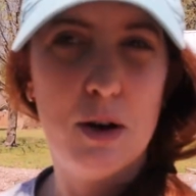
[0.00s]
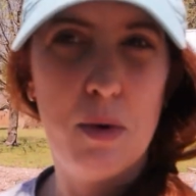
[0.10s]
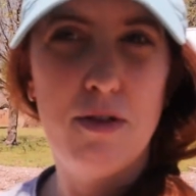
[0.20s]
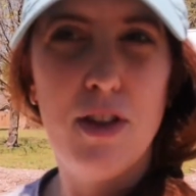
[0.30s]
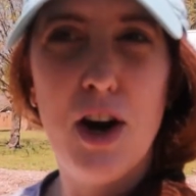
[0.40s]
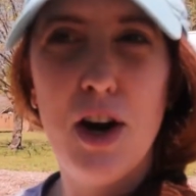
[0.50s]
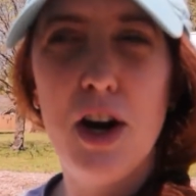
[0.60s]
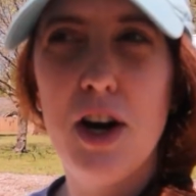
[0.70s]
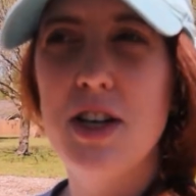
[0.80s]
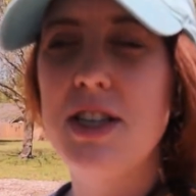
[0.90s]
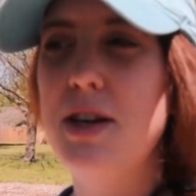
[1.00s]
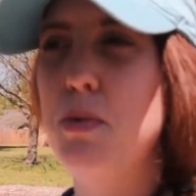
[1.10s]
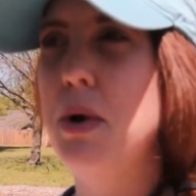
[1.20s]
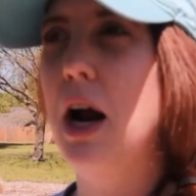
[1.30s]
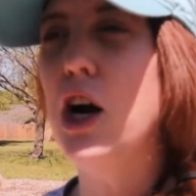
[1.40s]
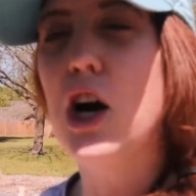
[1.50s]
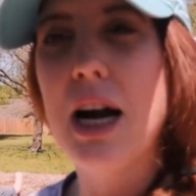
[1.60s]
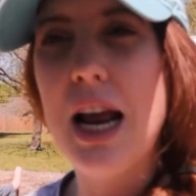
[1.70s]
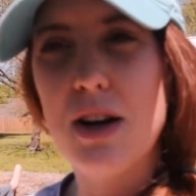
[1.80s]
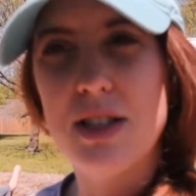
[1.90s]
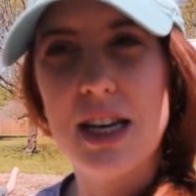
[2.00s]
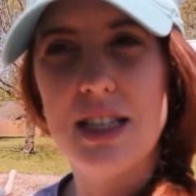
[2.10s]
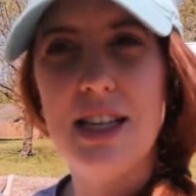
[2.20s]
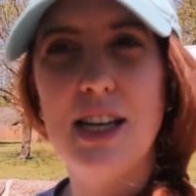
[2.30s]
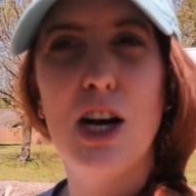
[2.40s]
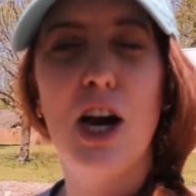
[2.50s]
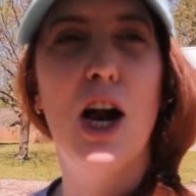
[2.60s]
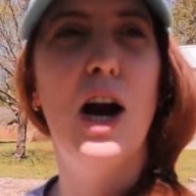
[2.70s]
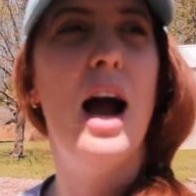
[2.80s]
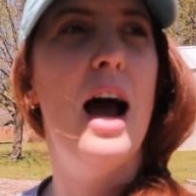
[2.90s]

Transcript: that we've learned. When our greenhouse gets here,